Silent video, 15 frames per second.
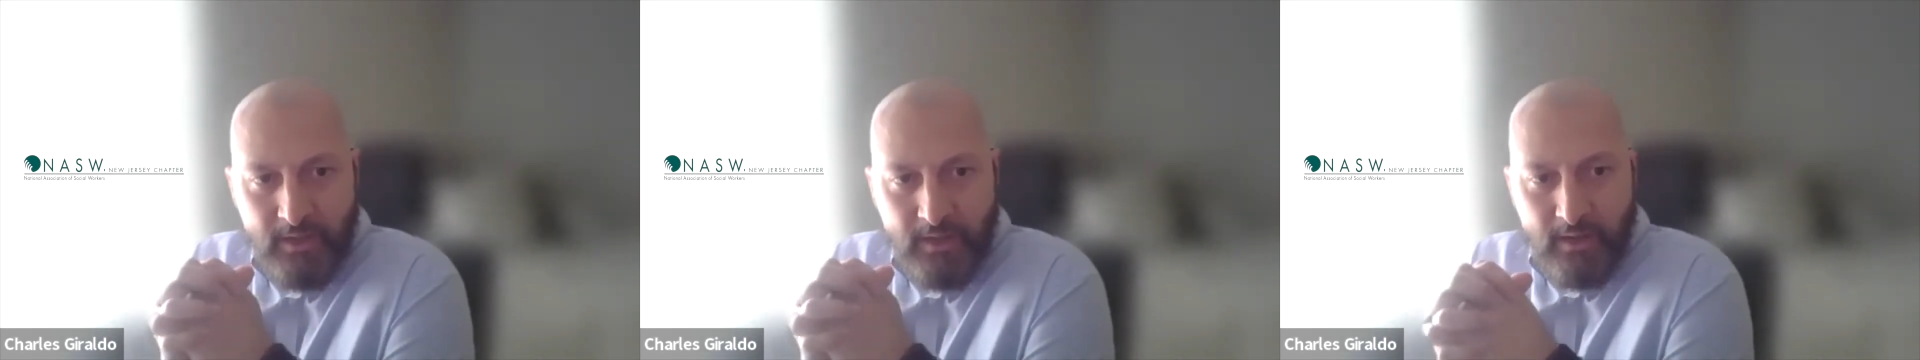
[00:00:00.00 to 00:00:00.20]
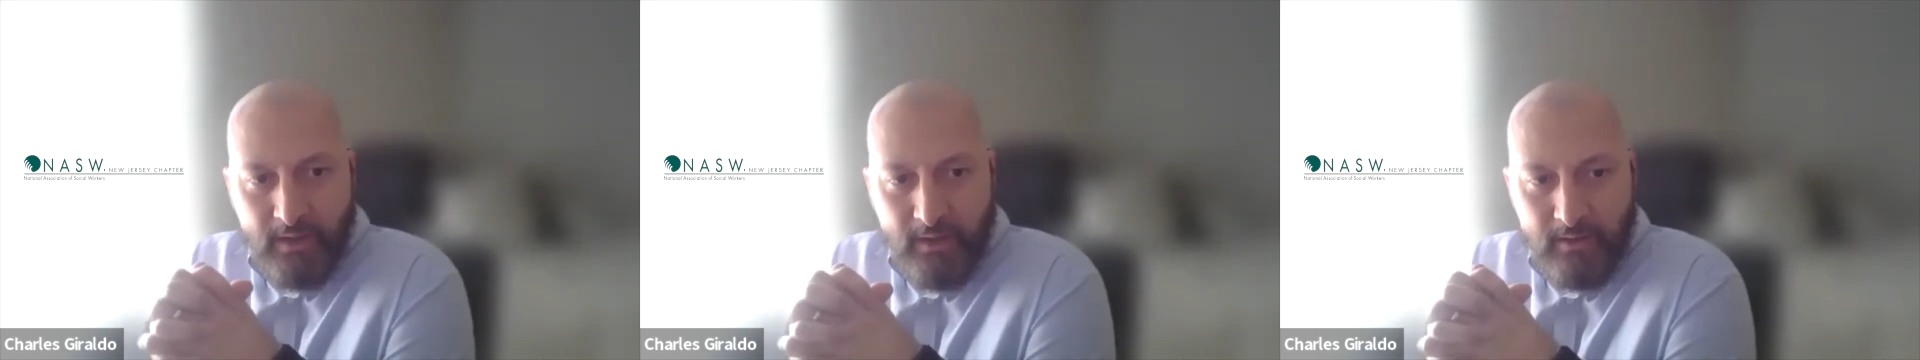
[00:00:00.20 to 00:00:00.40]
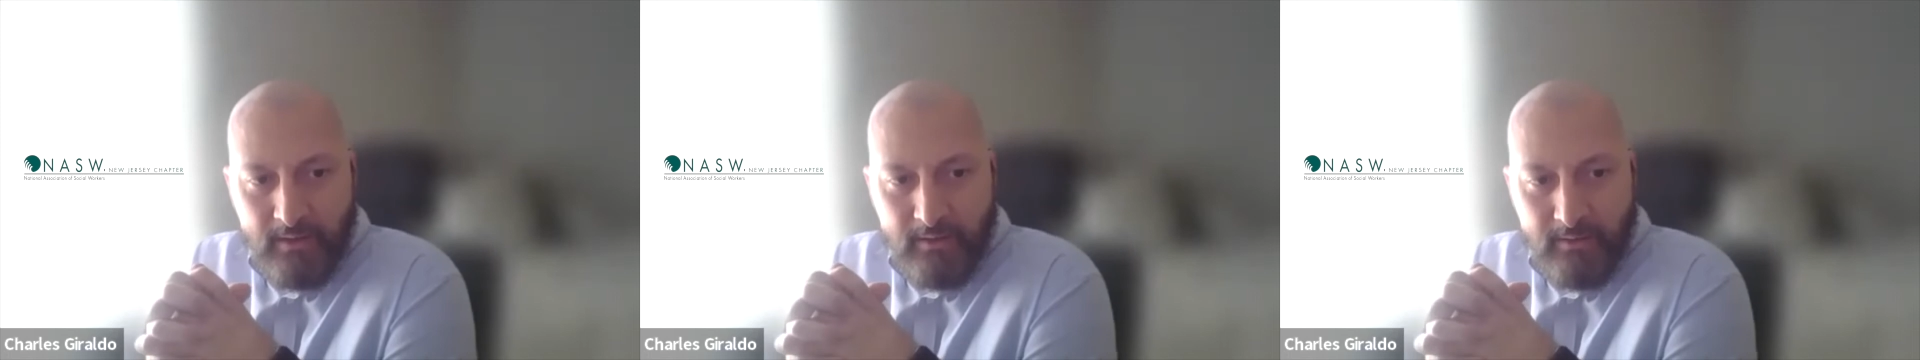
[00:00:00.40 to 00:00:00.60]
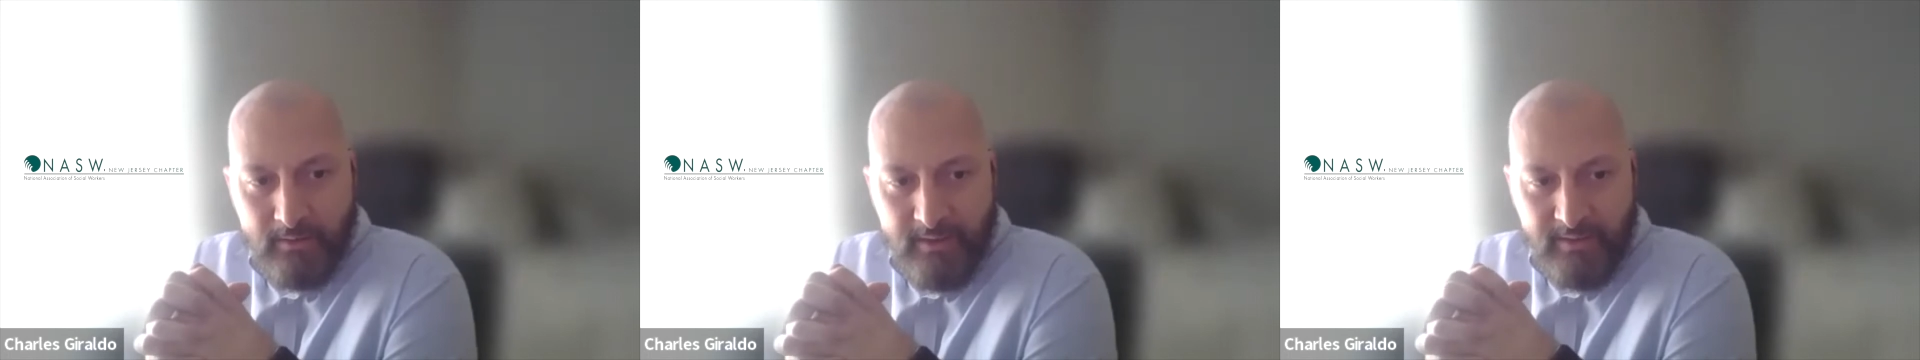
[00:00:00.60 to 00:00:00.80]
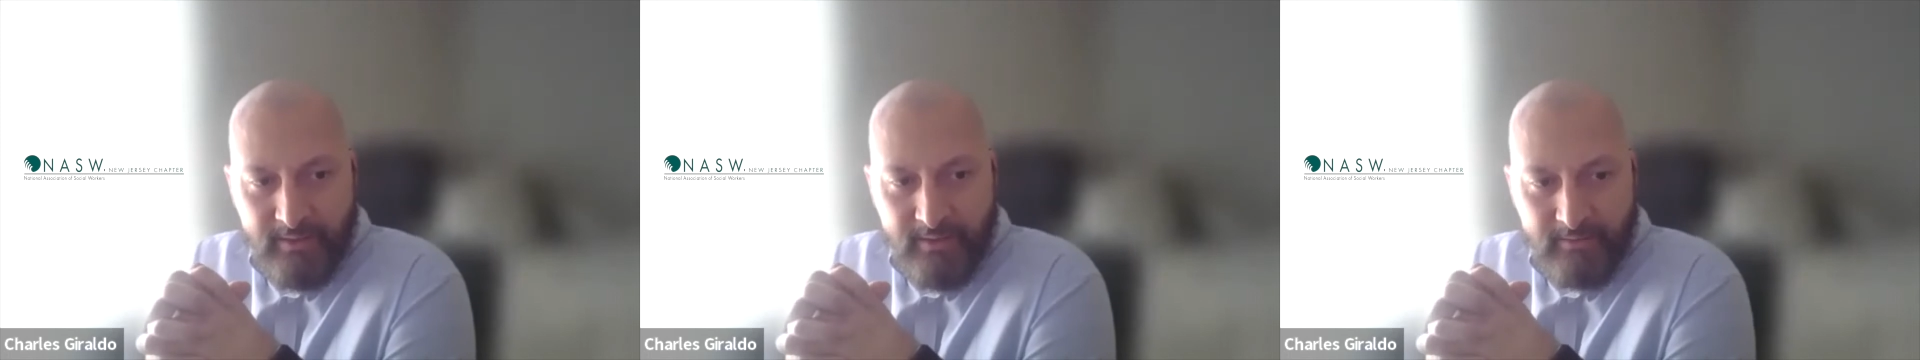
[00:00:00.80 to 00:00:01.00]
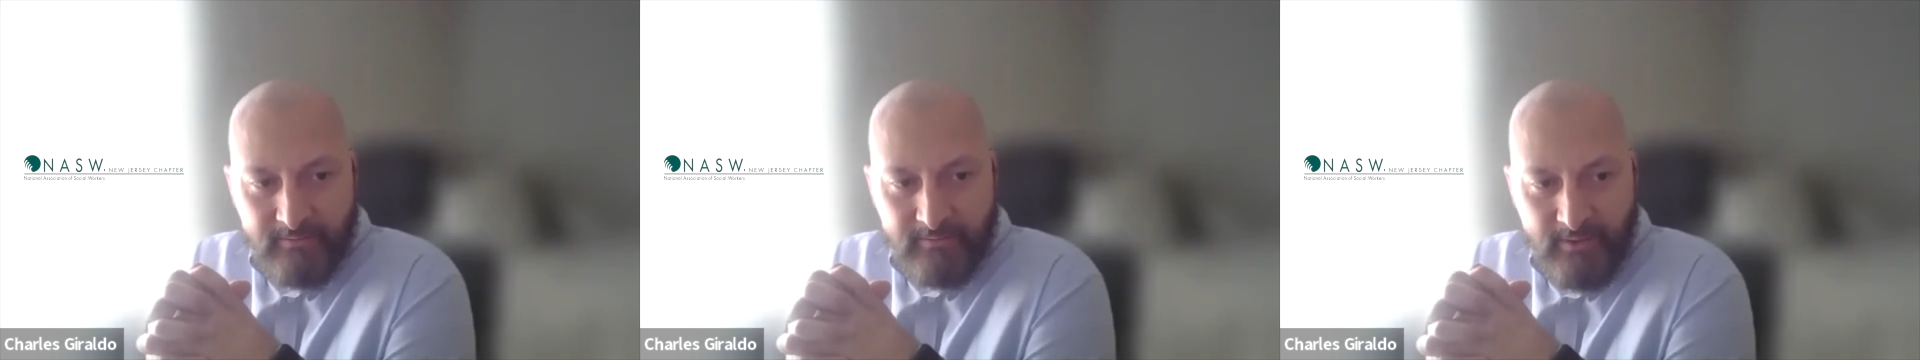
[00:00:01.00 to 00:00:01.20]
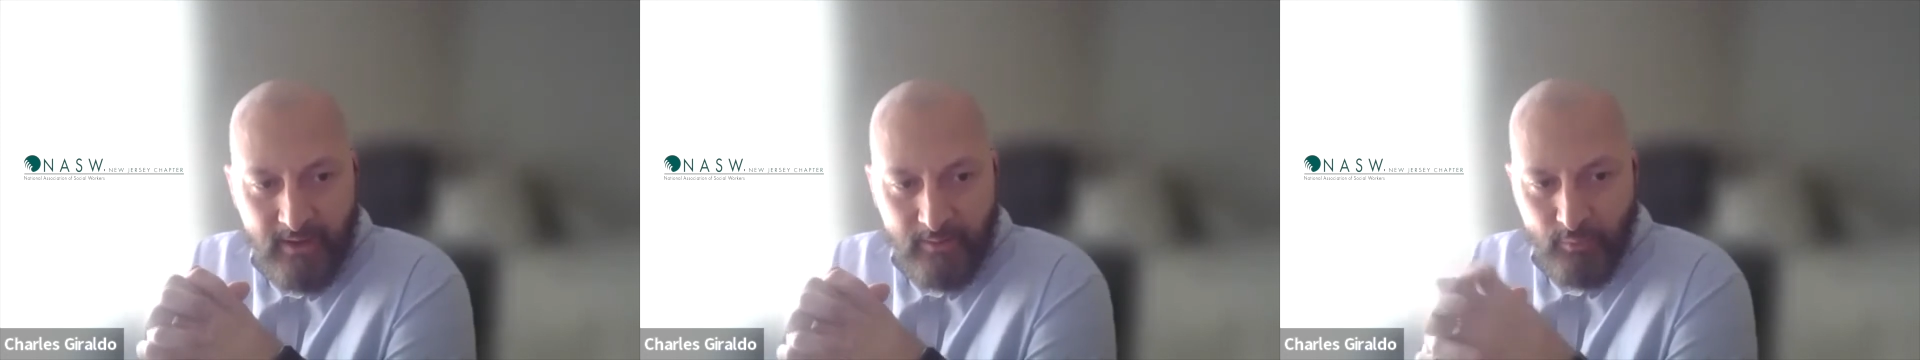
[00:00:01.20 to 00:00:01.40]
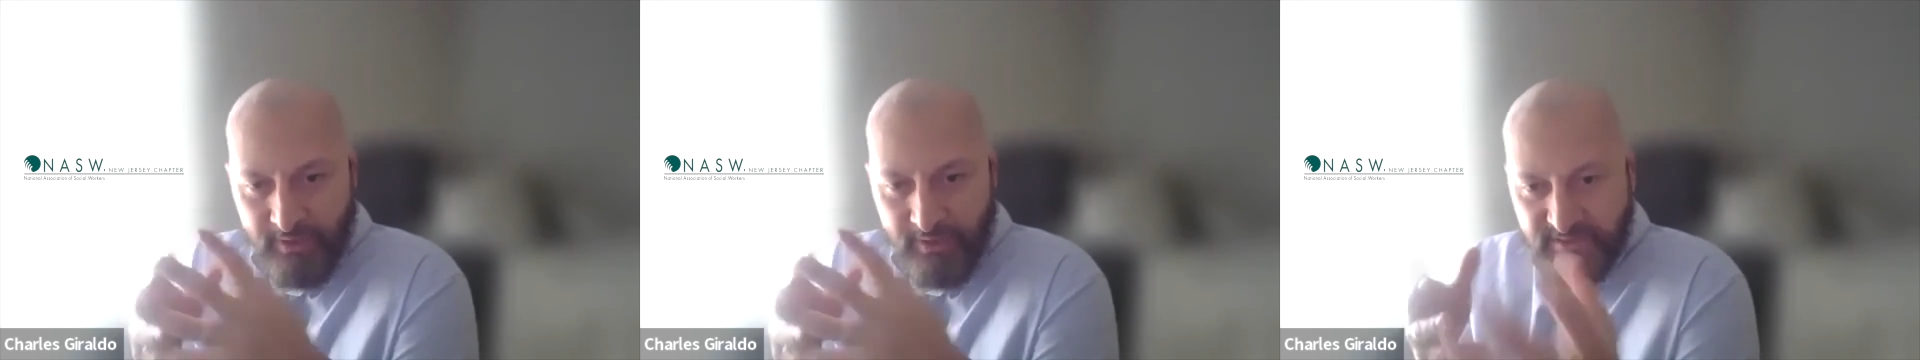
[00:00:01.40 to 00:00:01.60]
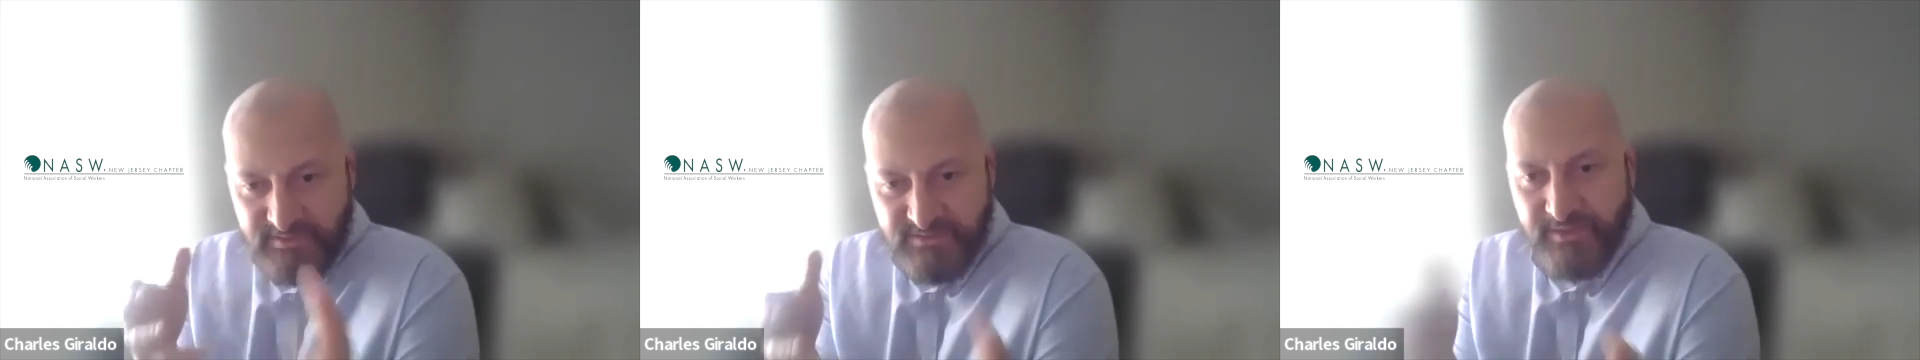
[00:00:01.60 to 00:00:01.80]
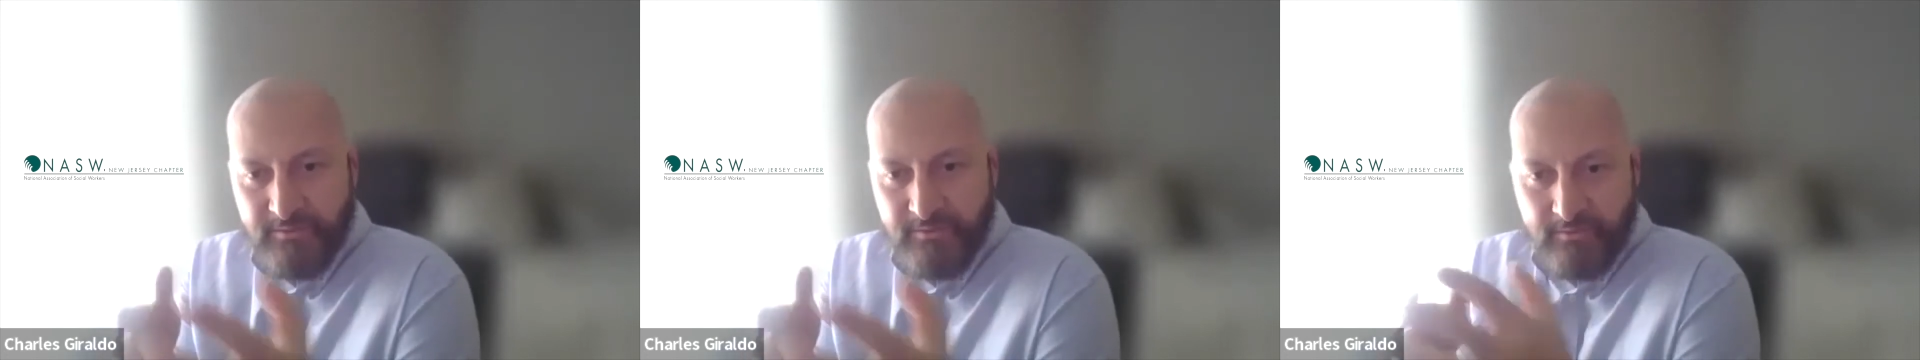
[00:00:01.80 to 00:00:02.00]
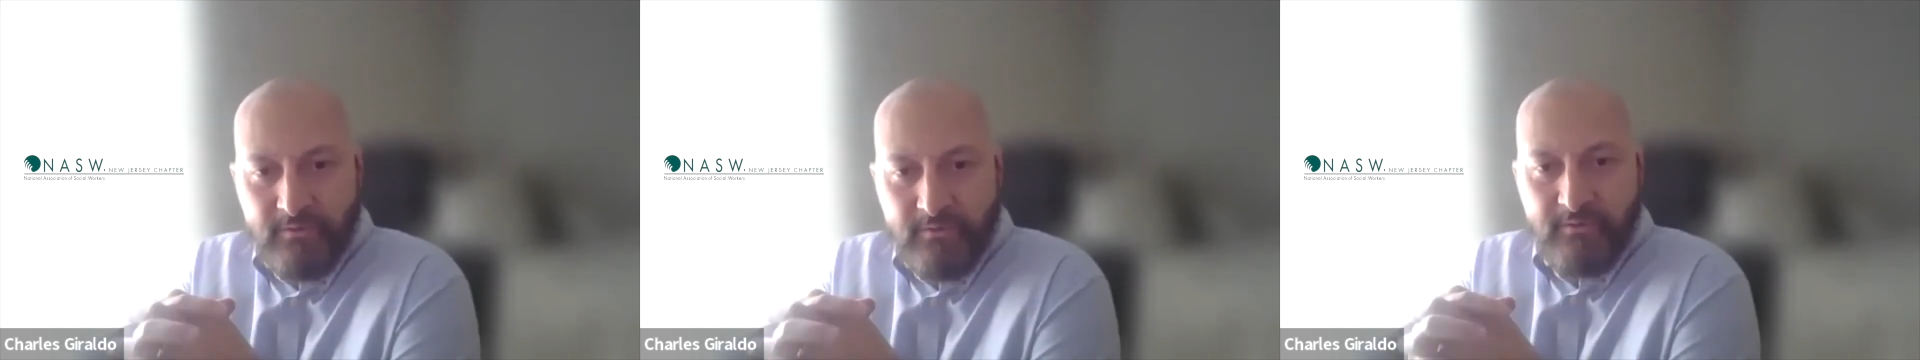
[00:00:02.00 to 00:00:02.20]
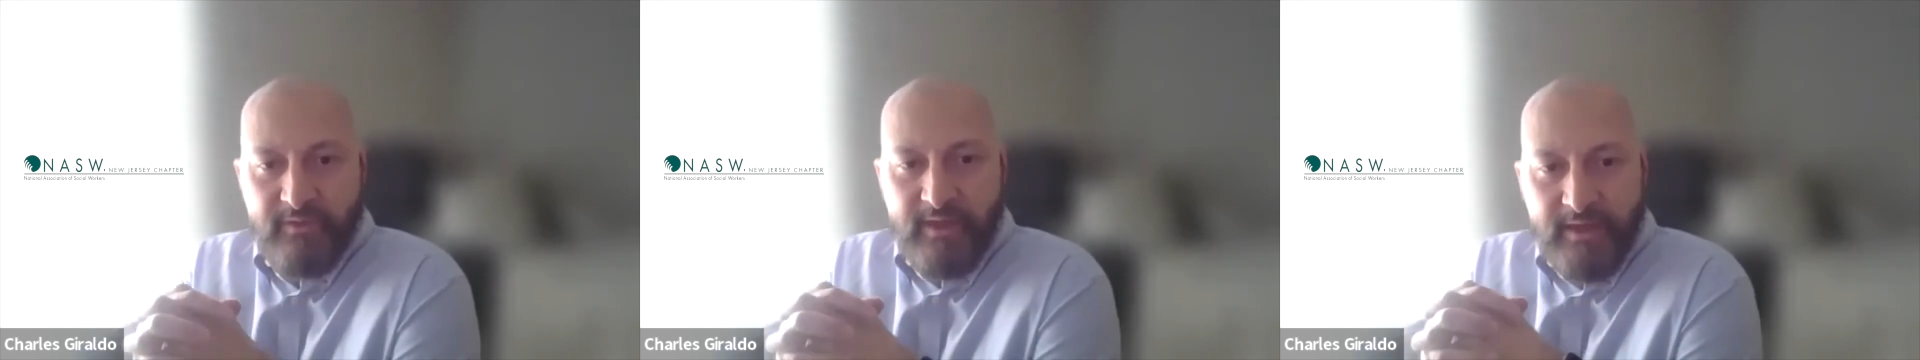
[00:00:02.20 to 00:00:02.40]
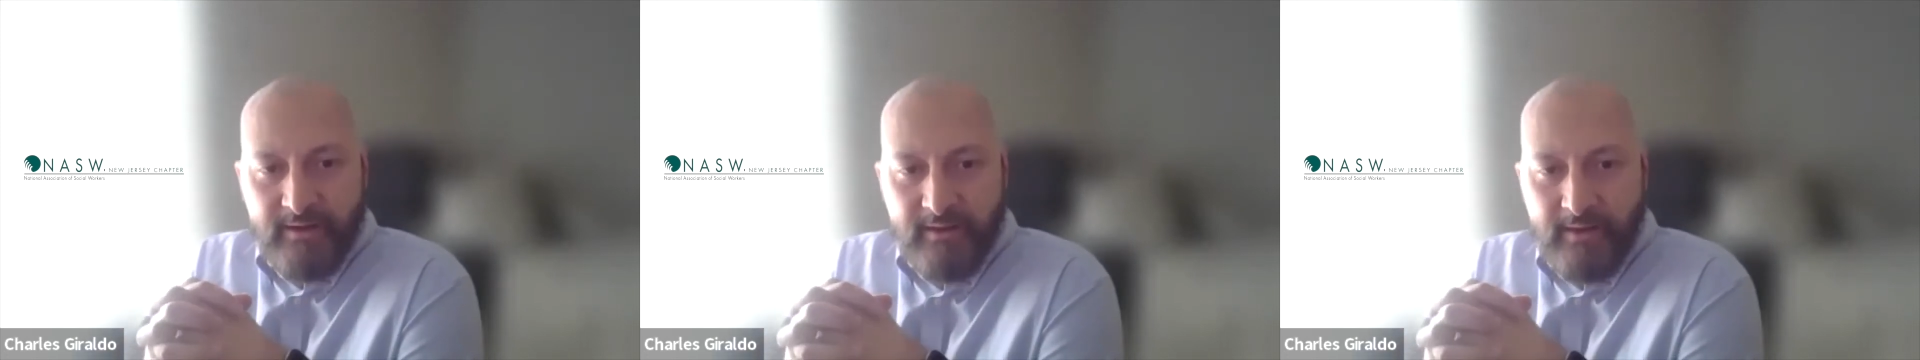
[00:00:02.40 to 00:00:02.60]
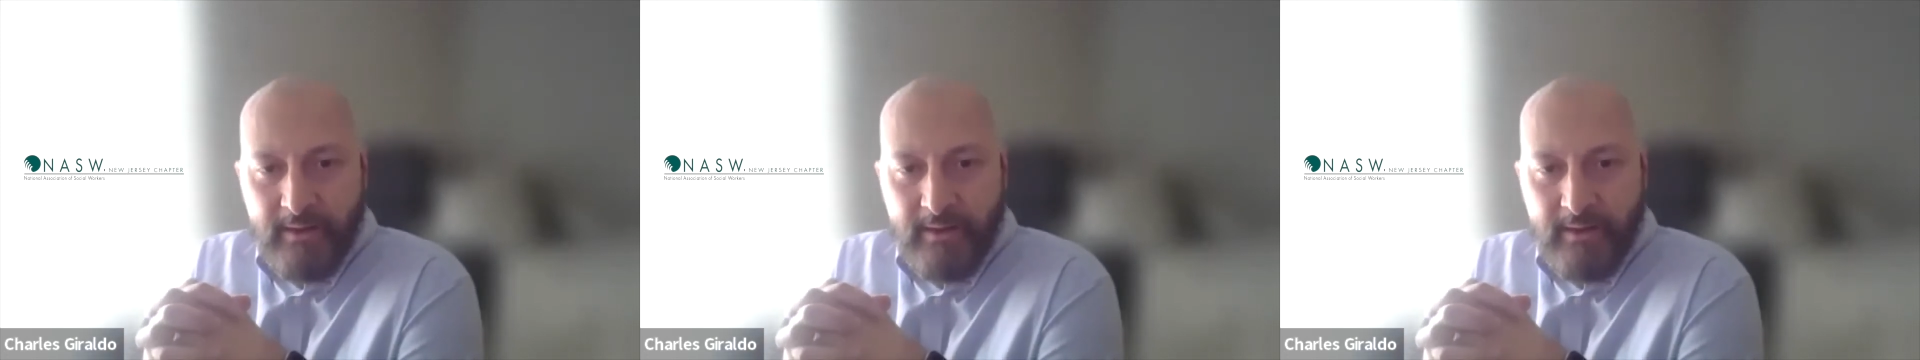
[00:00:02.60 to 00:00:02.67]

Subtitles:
and I want to continue that